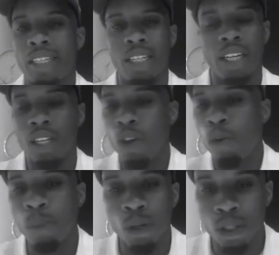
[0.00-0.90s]
and it didn't
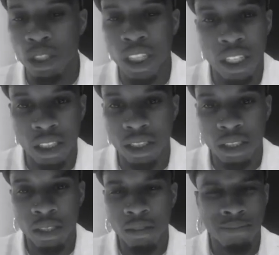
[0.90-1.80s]
hit no bones or
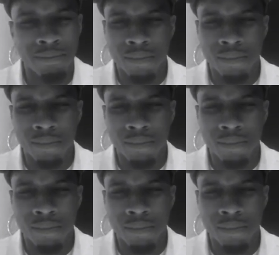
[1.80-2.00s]
tendons.